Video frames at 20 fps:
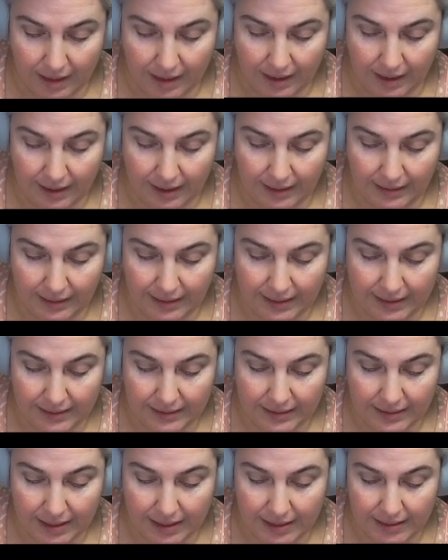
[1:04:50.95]
And I like
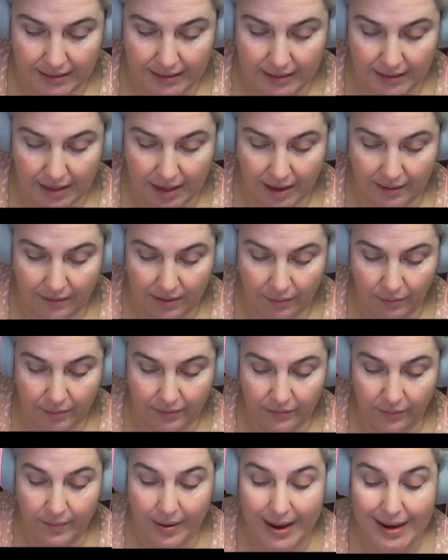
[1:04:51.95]
the idea.
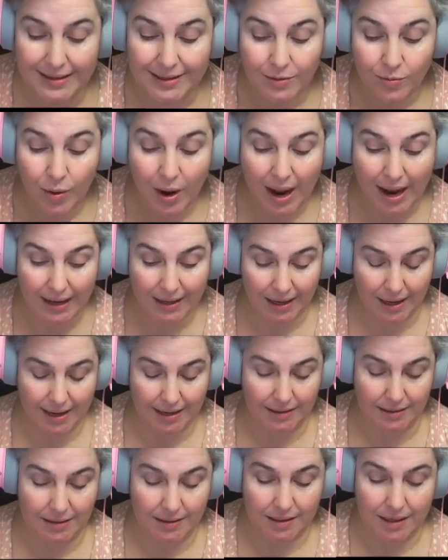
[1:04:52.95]
We've made some
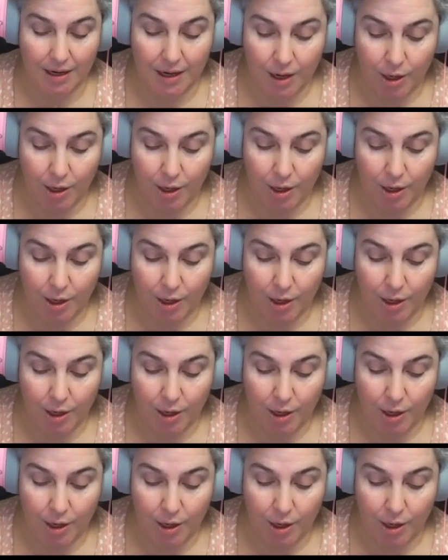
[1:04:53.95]
highlights,